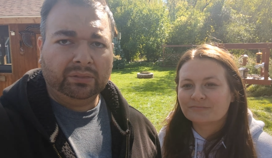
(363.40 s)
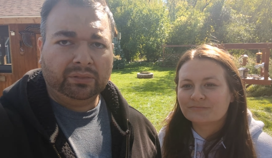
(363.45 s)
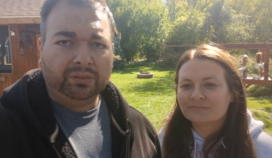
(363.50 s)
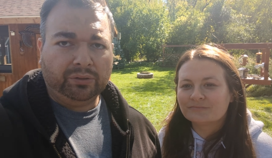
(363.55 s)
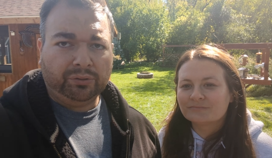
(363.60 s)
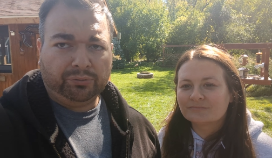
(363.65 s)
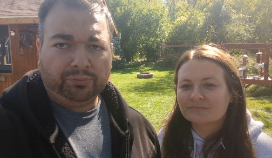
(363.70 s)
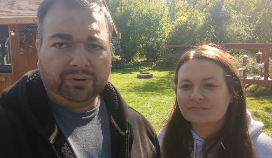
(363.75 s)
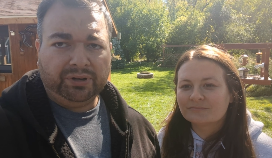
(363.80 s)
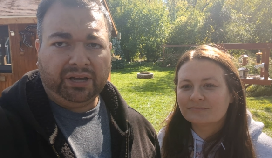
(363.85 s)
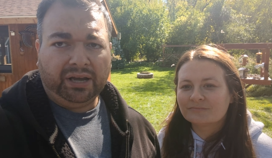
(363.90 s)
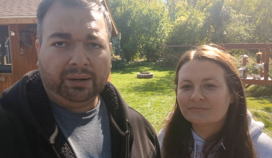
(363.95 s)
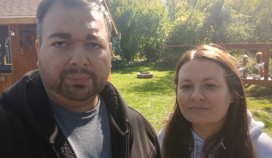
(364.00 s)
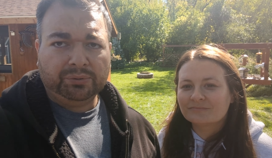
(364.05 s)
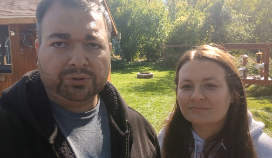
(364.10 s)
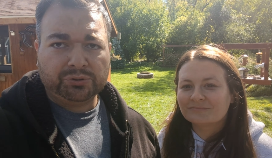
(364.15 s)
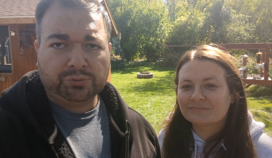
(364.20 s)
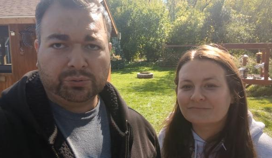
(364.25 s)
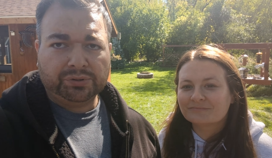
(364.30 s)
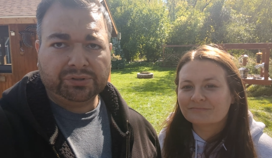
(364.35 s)
Speaker 1: the three
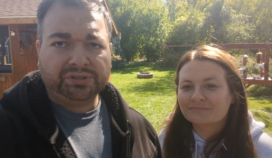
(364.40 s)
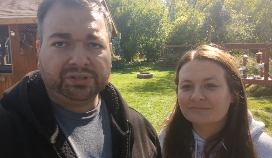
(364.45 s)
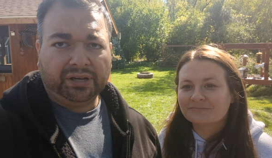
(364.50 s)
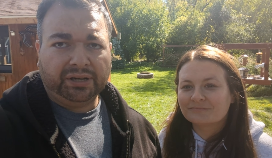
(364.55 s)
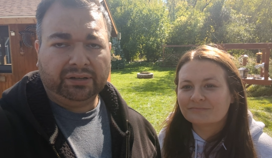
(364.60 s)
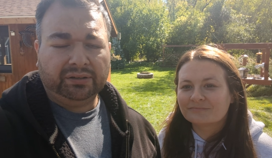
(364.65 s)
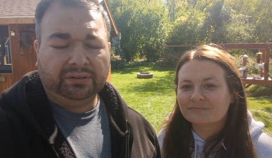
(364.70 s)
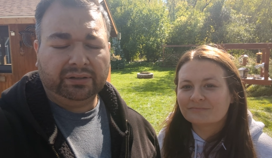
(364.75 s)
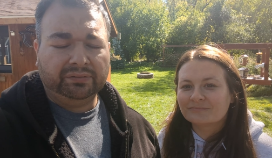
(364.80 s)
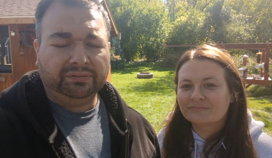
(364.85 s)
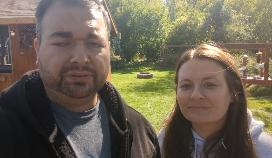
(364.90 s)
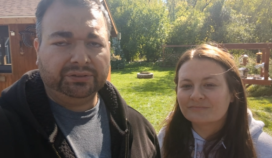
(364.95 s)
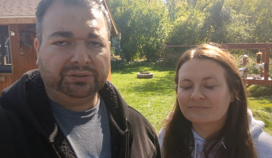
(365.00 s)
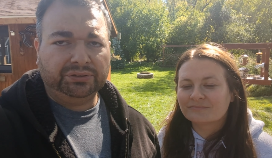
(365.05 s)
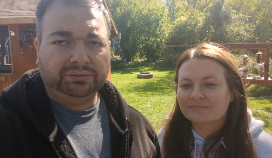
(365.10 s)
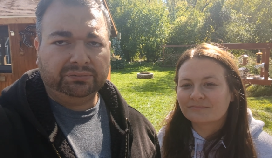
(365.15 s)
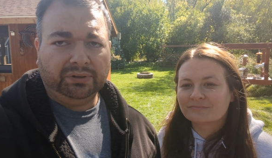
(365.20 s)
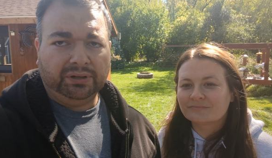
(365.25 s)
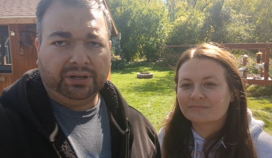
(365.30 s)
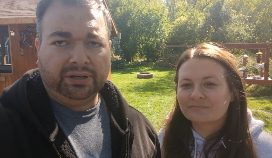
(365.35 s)
cameras will cycle every
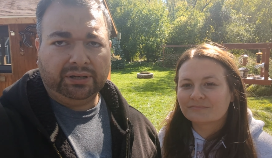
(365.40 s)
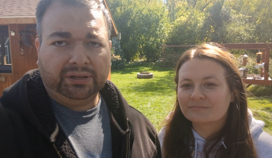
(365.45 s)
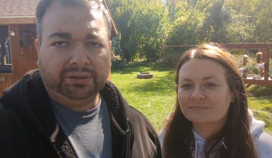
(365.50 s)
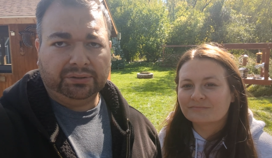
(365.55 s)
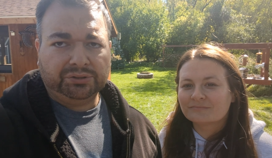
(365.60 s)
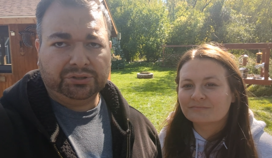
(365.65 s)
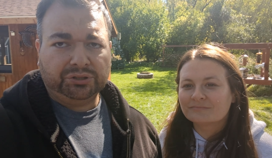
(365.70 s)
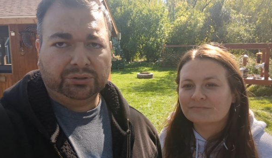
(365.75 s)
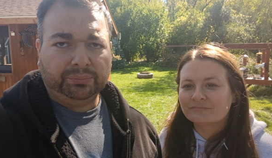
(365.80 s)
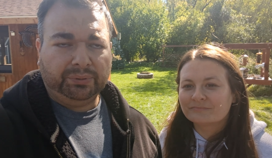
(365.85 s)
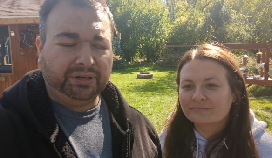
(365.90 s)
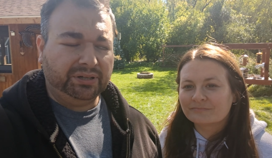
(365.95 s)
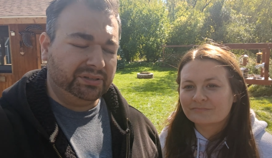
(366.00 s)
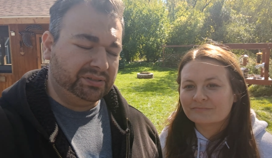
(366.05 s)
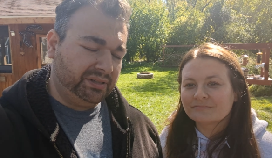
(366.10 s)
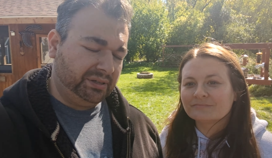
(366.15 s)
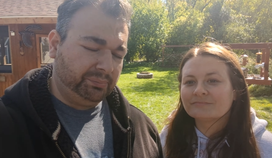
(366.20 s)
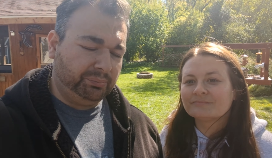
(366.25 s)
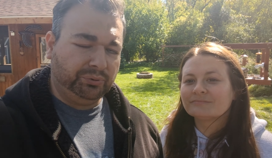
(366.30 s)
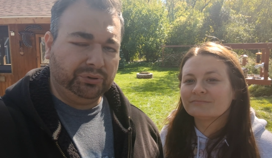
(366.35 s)
uh, two
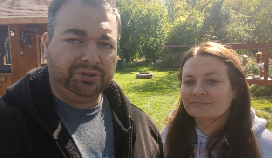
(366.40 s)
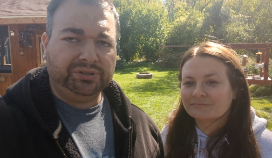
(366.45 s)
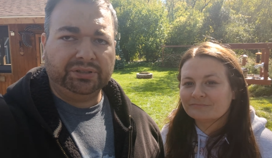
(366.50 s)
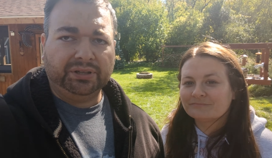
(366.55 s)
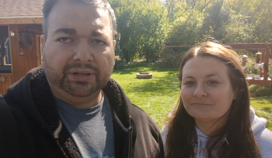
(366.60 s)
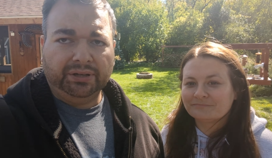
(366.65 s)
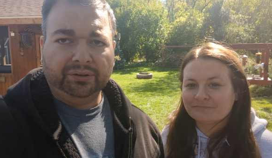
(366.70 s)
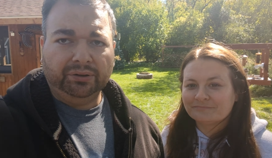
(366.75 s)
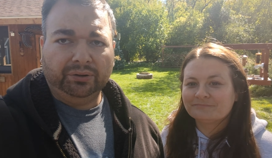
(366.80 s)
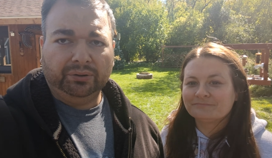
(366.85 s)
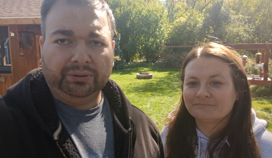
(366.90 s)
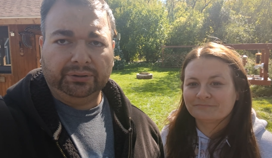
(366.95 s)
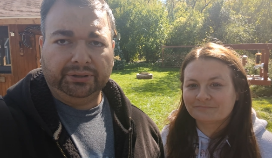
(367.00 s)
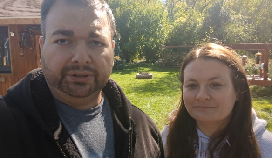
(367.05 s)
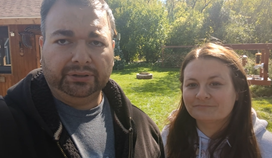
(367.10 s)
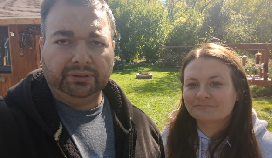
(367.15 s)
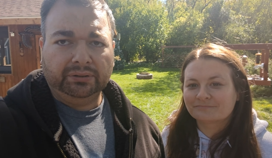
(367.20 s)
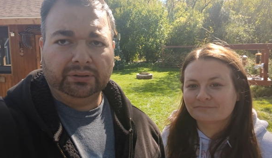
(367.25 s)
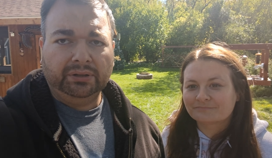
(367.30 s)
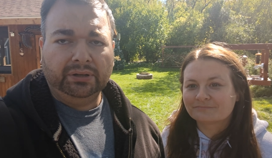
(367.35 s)
minutes, like Brooke said
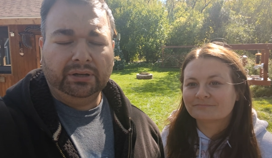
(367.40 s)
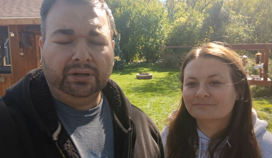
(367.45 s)
earlier.